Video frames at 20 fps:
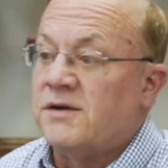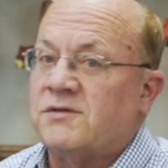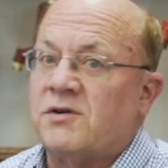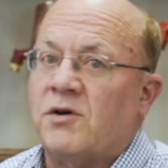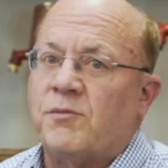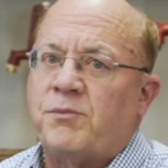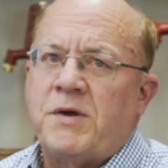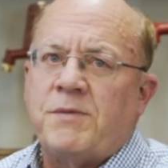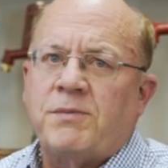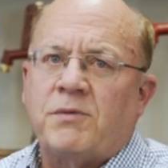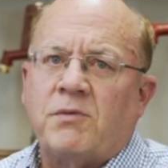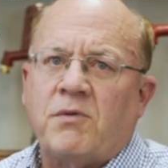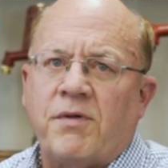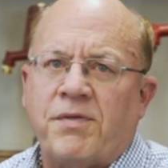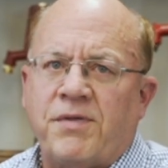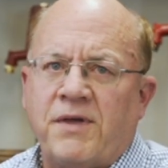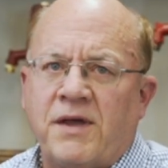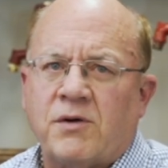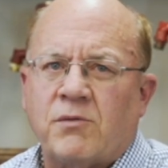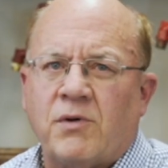So people will
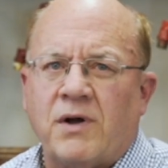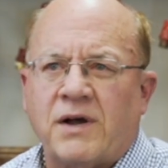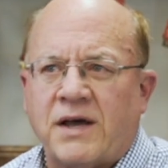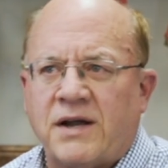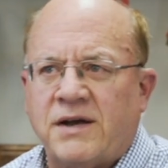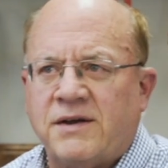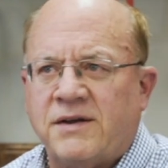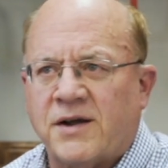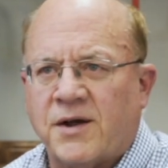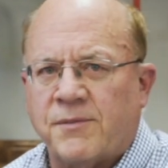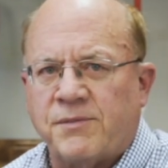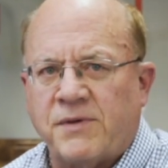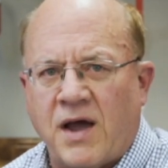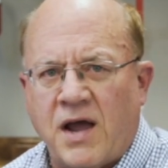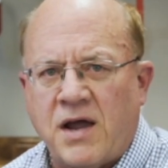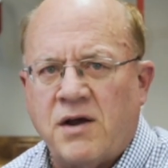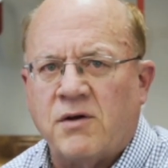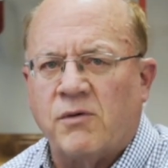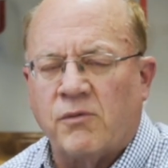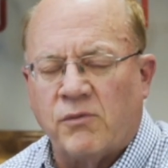think, well, I got to dig up the
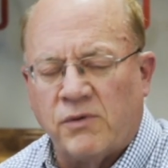hydrant.